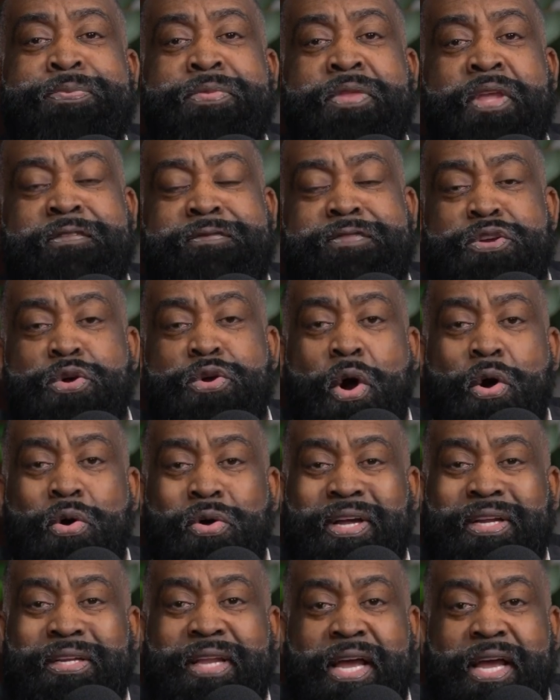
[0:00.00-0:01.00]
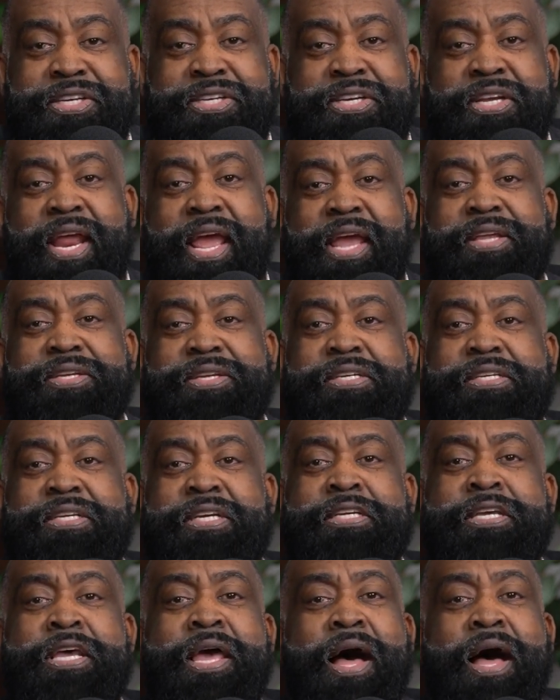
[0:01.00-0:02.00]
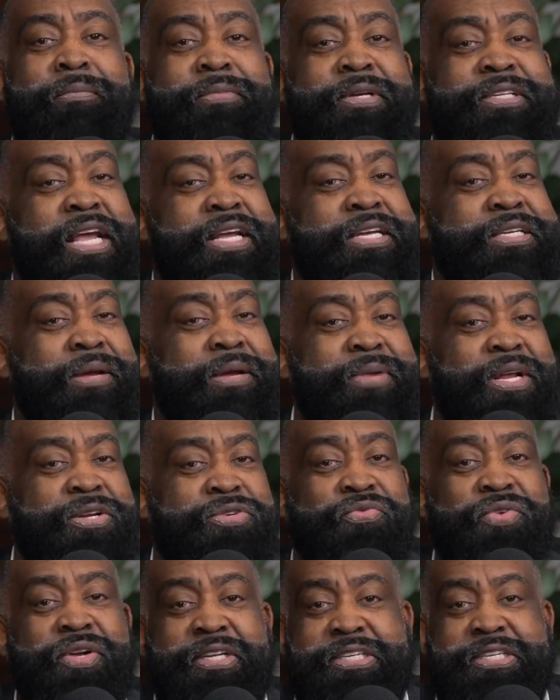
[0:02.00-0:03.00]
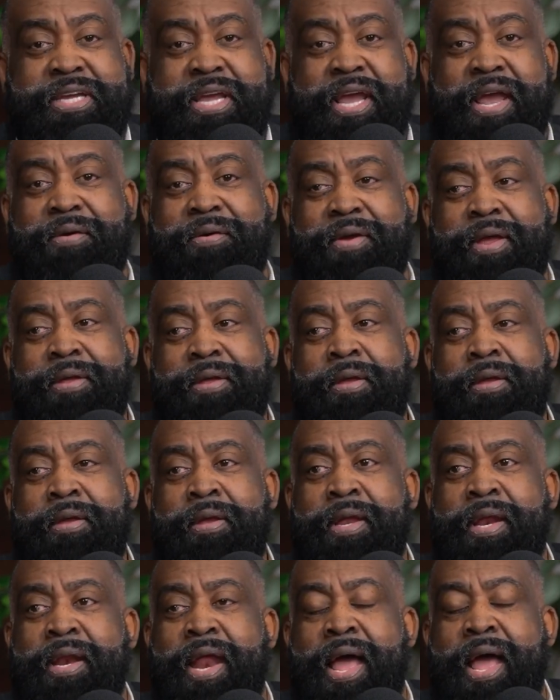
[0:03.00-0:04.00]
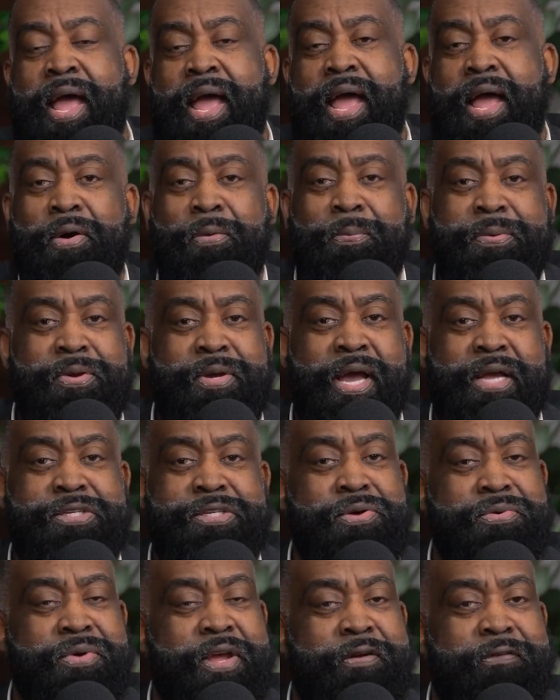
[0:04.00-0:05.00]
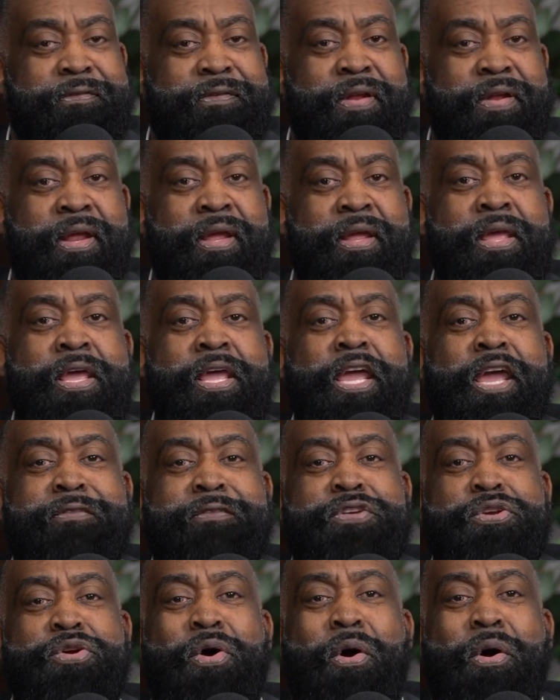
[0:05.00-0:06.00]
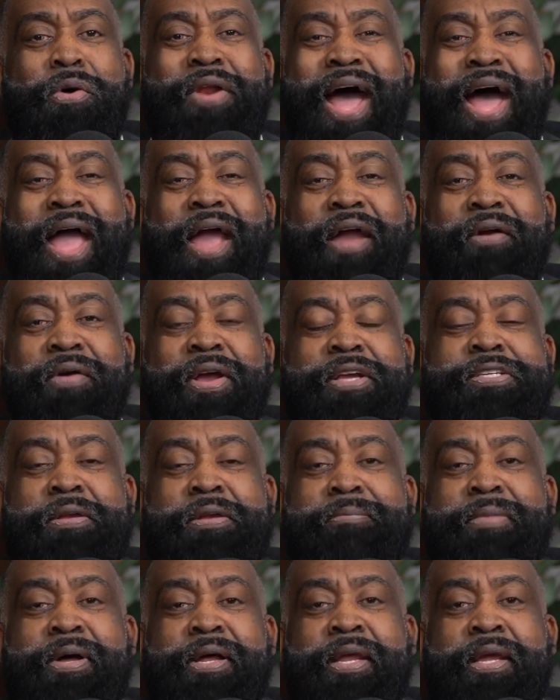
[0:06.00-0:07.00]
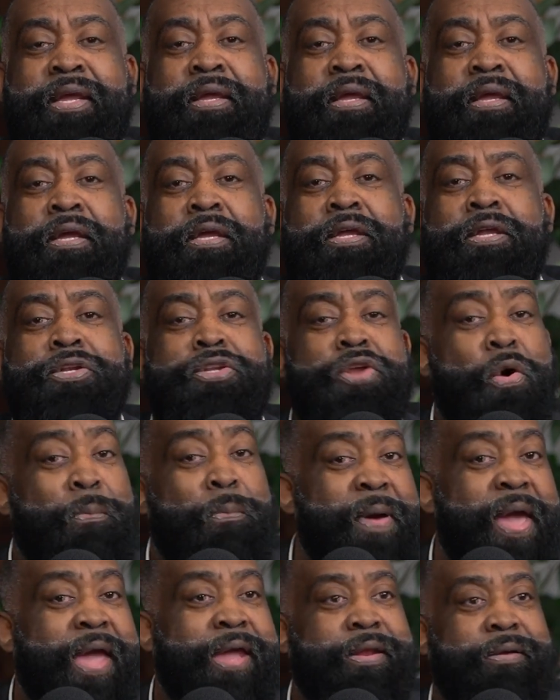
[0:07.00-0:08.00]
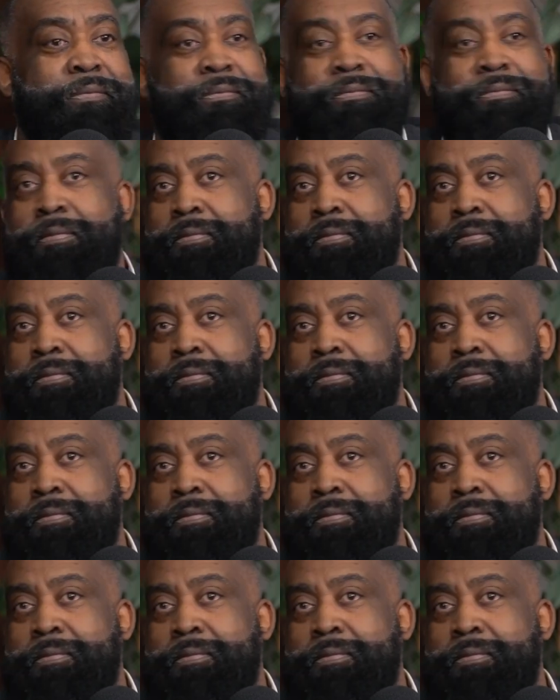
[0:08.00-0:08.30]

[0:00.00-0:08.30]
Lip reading: if you owe collection agencies, I'm going to say something that's really scary, and I hope you guys don't get offended. If you owe the IRS some money, don't pay them.